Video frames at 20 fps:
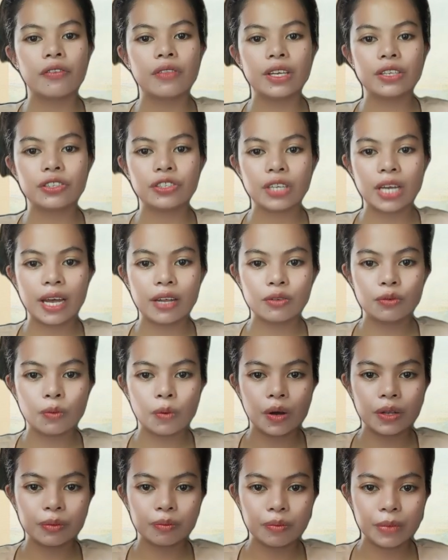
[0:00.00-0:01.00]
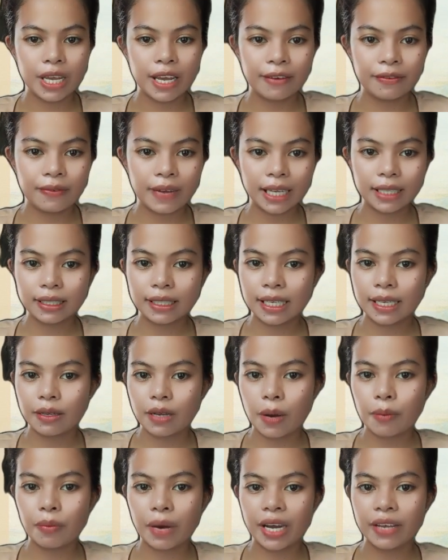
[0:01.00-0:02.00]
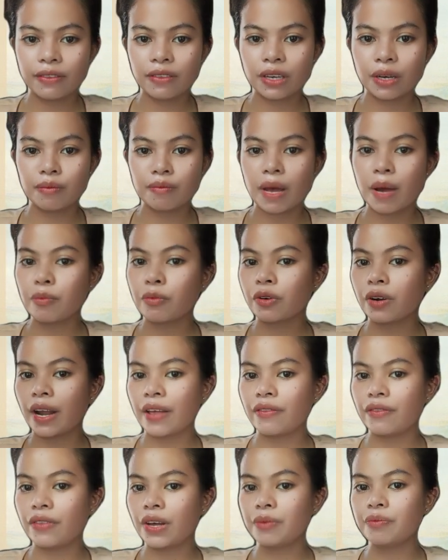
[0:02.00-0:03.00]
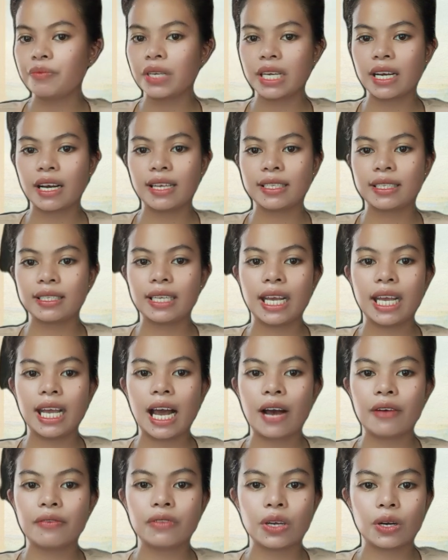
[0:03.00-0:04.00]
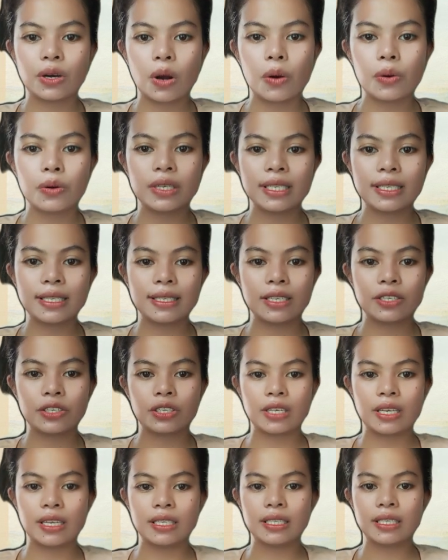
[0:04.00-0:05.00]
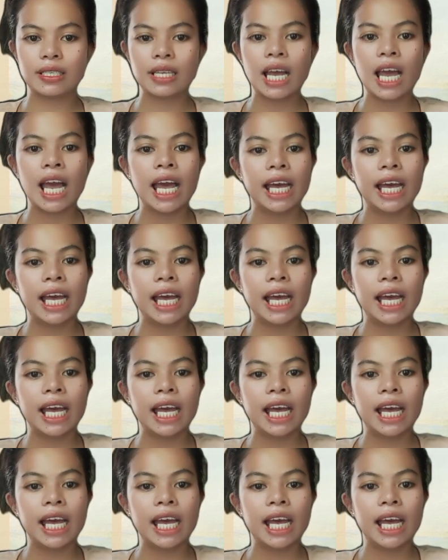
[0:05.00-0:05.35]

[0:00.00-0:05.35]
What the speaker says: the CHED won't be affected by their memorandum because they have their own decisions.